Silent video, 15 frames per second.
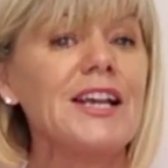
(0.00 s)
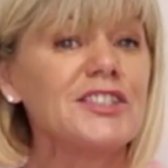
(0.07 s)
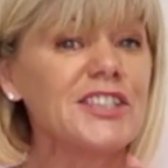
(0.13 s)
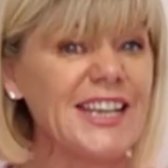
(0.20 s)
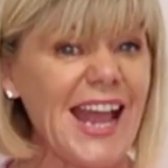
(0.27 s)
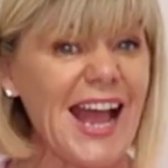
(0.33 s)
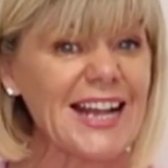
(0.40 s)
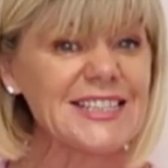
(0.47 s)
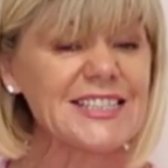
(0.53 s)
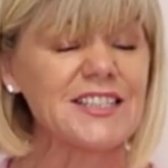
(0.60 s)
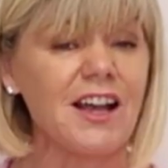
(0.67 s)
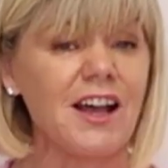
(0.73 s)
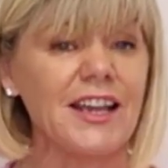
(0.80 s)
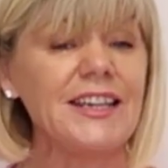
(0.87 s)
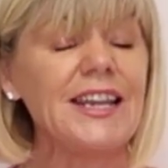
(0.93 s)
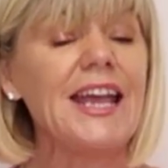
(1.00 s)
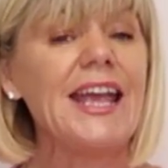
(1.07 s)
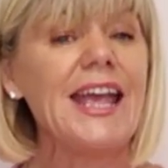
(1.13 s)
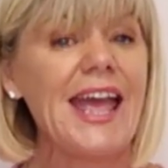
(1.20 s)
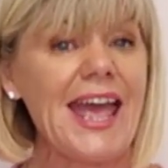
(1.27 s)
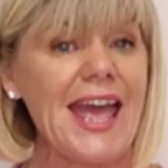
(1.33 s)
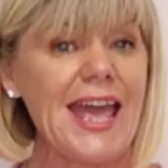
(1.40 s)
So the @
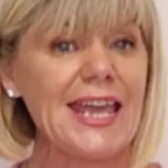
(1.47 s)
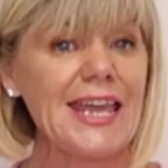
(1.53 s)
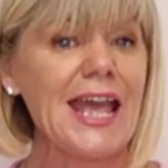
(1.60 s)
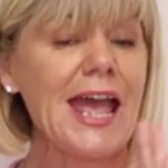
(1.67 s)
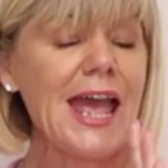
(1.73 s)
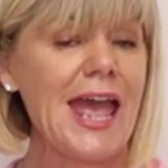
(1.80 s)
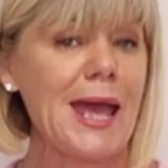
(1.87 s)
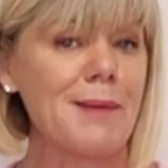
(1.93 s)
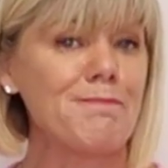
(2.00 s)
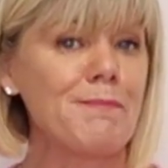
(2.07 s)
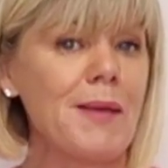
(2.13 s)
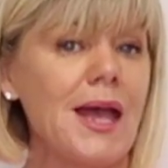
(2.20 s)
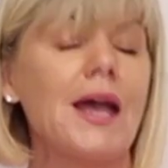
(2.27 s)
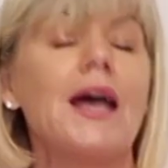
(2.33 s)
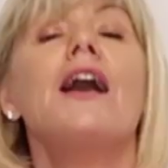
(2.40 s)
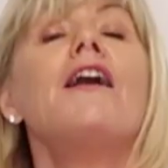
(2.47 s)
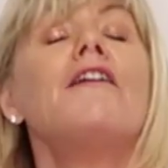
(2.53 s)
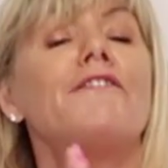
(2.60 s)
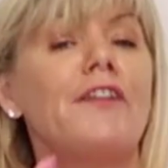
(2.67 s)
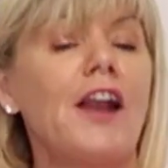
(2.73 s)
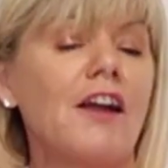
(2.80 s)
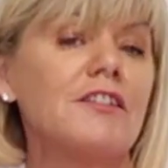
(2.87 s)
AM
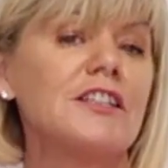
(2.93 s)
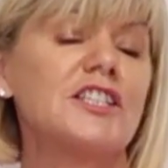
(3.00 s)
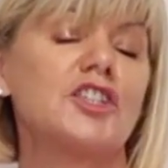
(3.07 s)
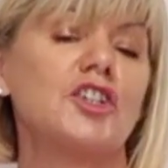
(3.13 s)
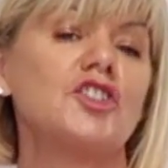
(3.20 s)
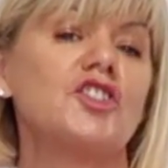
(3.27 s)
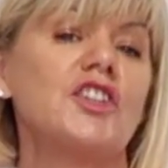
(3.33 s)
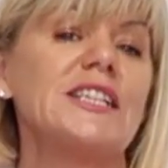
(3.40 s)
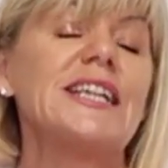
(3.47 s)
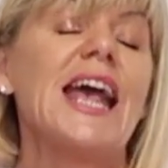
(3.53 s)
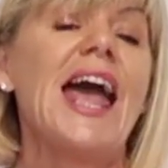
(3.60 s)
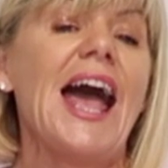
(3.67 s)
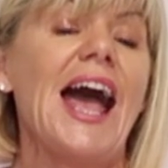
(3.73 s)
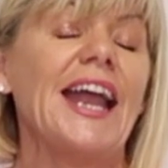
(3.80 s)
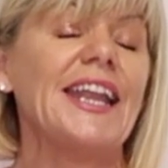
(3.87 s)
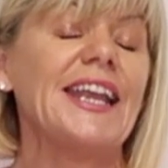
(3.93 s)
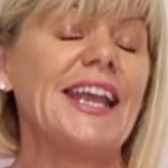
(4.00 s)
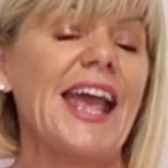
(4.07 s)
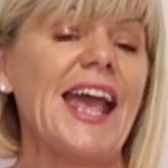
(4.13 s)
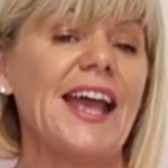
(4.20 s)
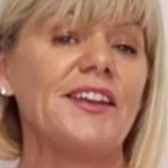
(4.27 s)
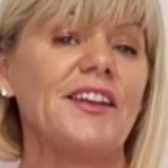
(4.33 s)
floral sundries, and
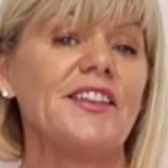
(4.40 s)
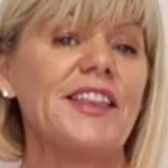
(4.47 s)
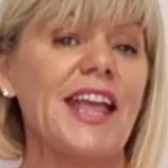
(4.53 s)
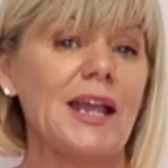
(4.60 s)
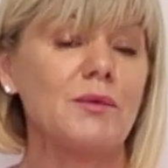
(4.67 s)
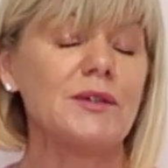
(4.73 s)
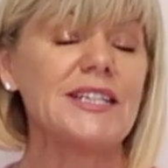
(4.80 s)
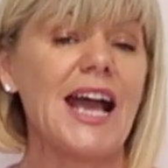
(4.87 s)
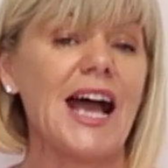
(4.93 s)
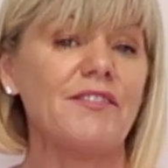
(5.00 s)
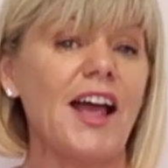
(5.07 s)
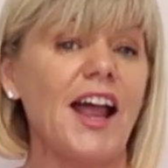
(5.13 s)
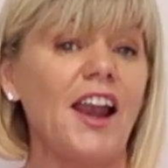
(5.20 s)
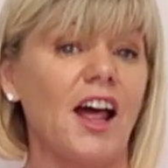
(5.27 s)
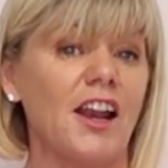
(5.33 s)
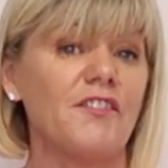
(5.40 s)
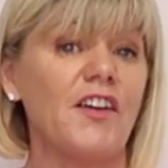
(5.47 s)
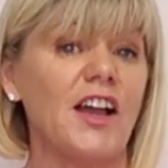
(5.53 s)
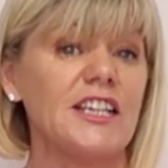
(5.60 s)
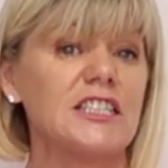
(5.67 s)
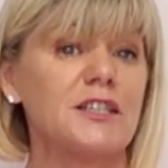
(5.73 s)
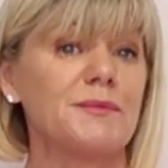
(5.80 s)
again they would have a lot of
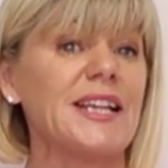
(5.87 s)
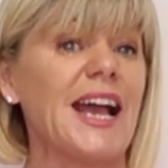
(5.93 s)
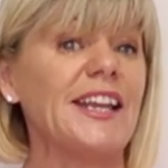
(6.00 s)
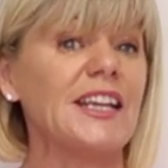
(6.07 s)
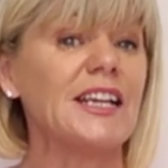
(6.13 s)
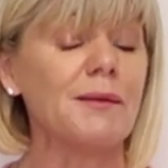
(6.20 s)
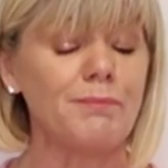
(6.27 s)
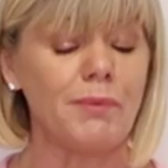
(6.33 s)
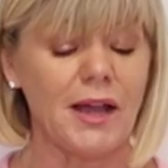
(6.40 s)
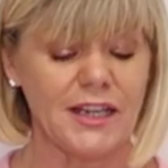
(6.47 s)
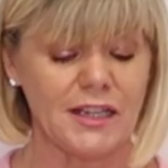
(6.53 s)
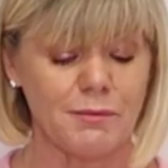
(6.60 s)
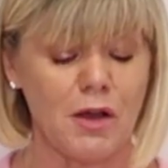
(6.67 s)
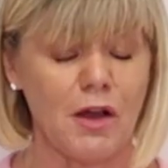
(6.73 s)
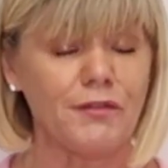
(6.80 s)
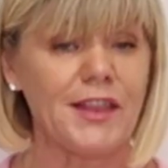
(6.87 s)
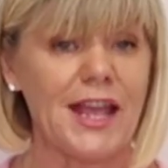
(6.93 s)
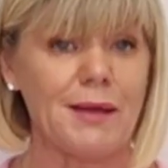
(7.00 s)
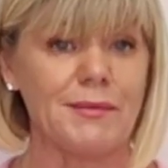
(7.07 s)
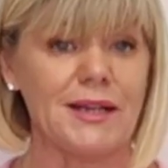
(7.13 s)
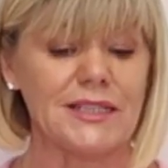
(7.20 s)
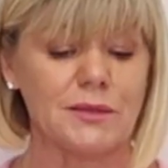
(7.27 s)
items and you can buy them off
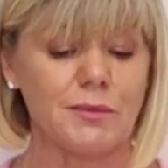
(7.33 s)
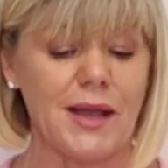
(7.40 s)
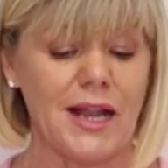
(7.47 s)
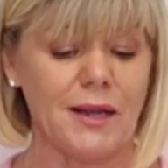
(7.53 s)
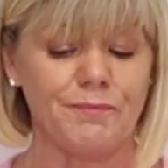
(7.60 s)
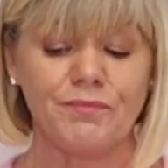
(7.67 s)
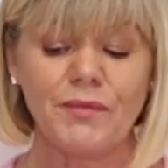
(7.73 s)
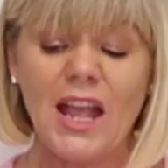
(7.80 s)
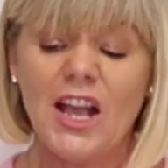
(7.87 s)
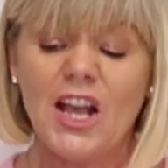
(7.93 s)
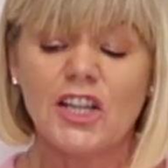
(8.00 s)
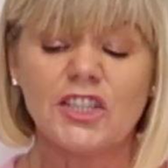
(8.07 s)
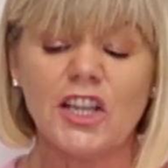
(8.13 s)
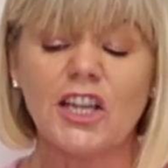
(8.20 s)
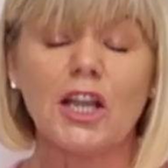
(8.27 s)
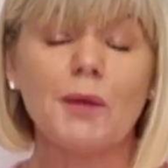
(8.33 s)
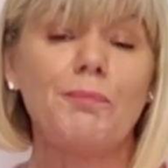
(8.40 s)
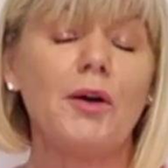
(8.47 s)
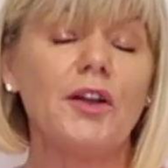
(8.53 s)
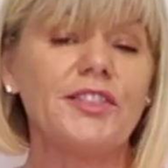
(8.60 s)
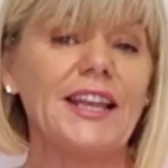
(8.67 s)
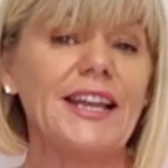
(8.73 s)
them as well. So you can
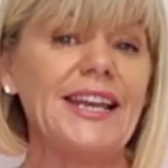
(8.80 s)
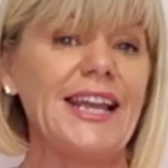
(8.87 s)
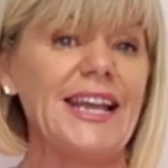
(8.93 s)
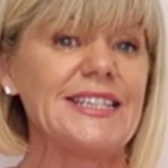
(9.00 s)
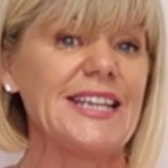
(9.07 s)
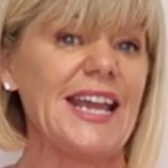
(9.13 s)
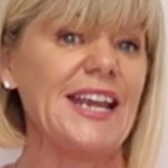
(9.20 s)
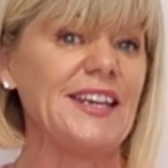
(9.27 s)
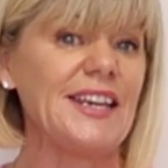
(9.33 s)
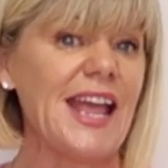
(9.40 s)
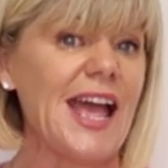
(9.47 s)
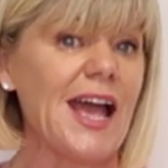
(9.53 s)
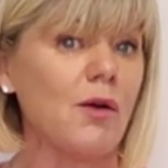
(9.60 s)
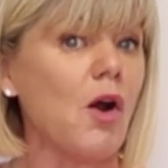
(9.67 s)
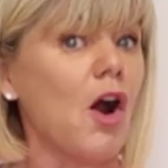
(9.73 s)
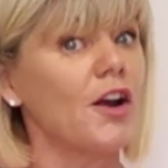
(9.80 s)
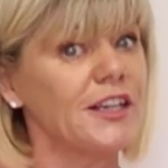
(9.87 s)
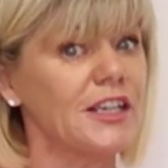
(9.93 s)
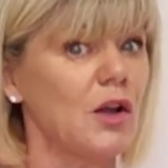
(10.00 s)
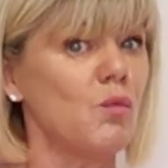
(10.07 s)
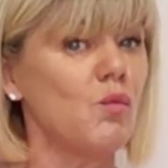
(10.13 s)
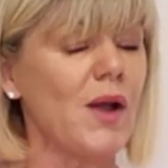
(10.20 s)
put the lid in now, or
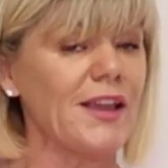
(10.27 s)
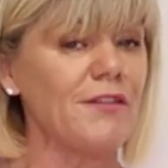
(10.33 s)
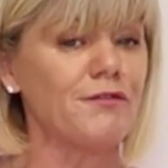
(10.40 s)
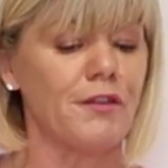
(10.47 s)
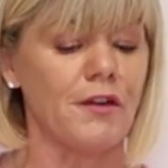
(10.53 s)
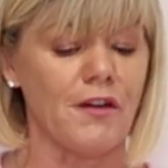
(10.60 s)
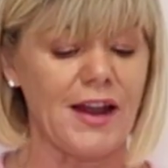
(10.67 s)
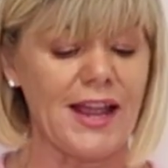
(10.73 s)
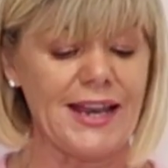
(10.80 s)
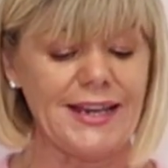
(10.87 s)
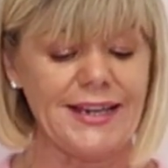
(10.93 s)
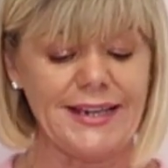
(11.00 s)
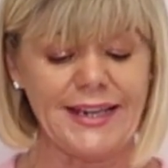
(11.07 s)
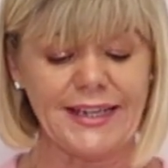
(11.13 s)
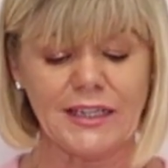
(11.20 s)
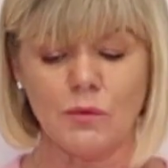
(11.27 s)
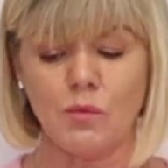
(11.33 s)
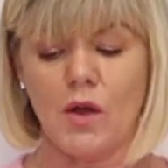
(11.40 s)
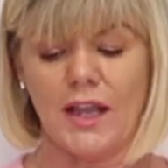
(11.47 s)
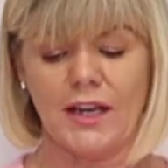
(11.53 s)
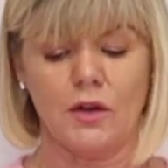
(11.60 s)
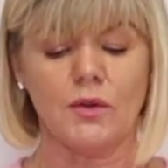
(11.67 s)
you can wait for a little
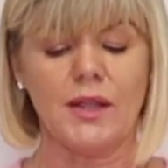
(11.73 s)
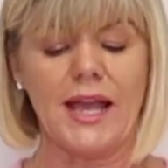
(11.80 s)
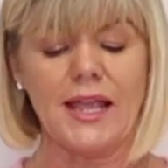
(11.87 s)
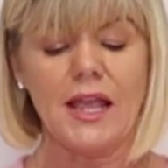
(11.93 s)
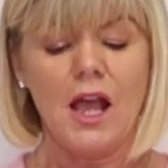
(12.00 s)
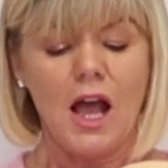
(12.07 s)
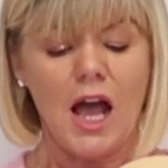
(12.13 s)
while, okay?